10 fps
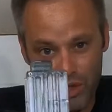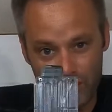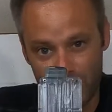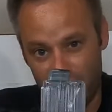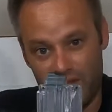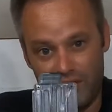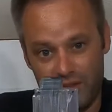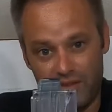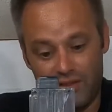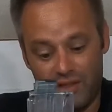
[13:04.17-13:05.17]
bunch of
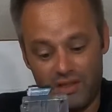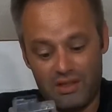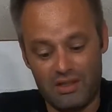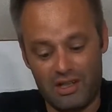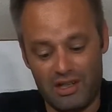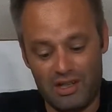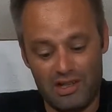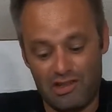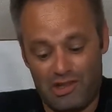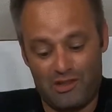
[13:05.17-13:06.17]
these, uh,
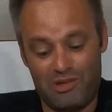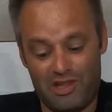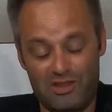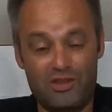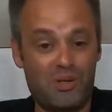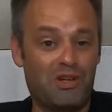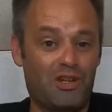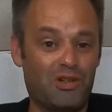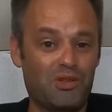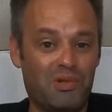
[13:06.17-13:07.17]
just because nobody
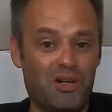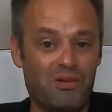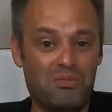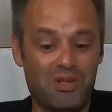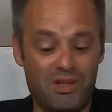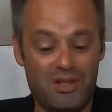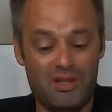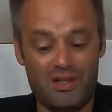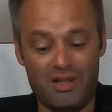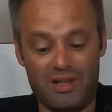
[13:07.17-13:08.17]
knows about them.
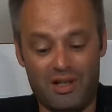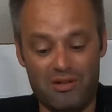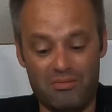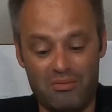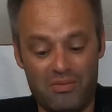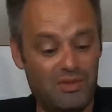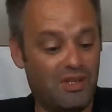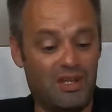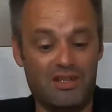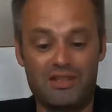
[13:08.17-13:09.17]
Um,
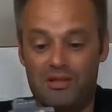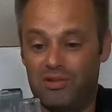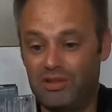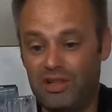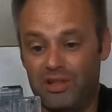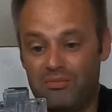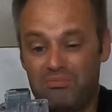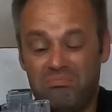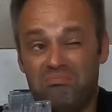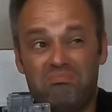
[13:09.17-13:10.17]
and I was able to get
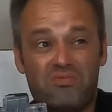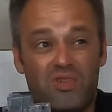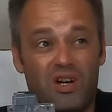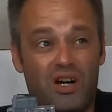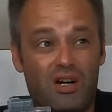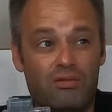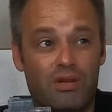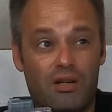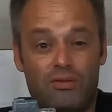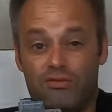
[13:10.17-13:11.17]
them. Uh,
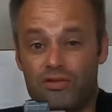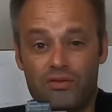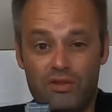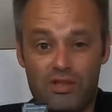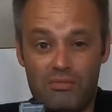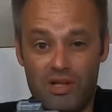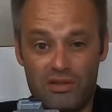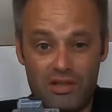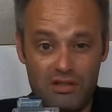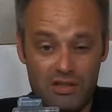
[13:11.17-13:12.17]
Rock River's really good
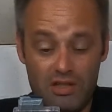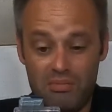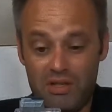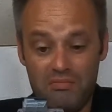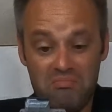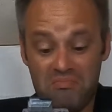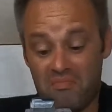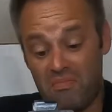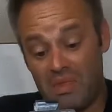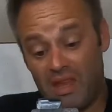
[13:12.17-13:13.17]
about shipping.
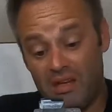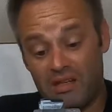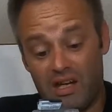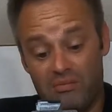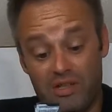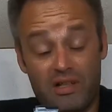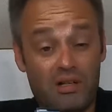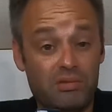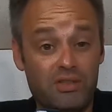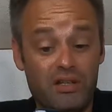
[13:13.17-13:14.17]
Got them in a
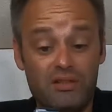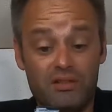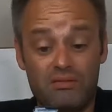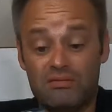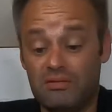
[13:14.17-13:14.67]
couple days.